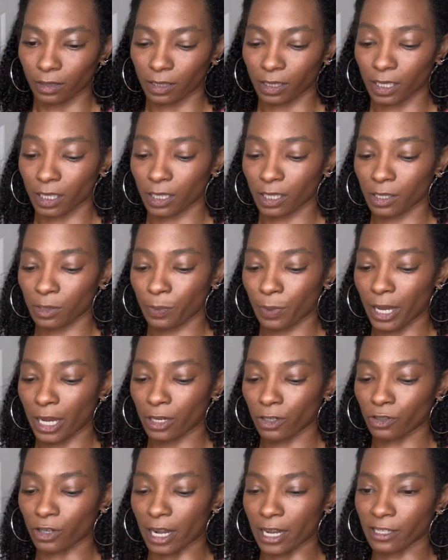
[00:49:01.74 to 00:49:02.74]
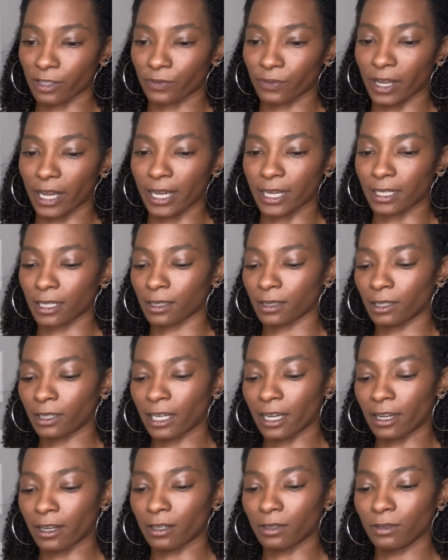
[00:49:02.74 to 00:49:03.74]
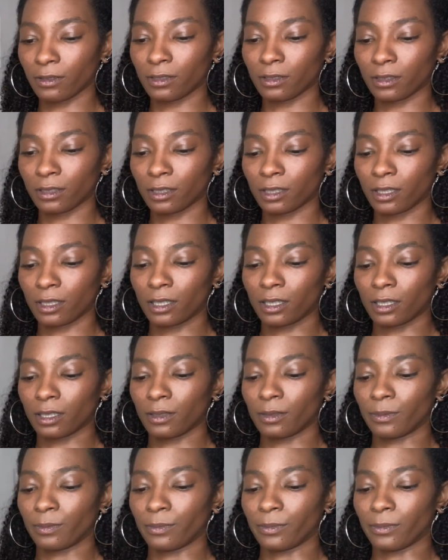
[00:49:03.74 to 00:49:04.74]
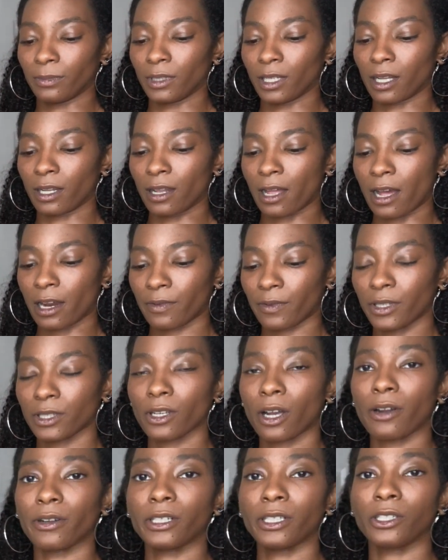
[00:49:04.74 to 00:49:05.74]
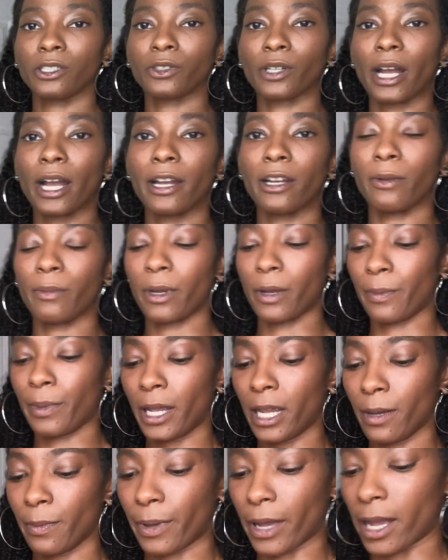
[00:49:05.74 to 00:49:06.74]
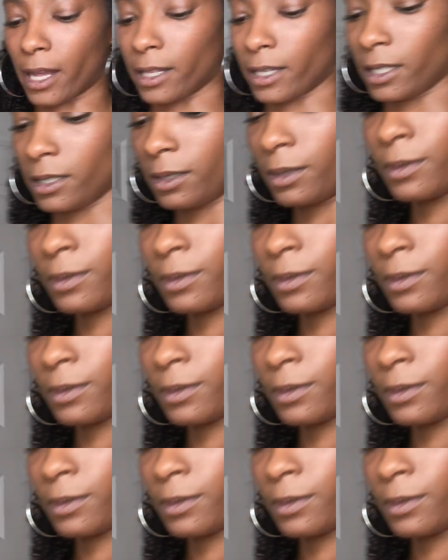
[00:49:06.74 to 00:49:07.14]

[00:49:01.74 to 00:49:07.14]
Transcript: See, this paint dries fast. Look how a lot of it's already dry on my paint palette.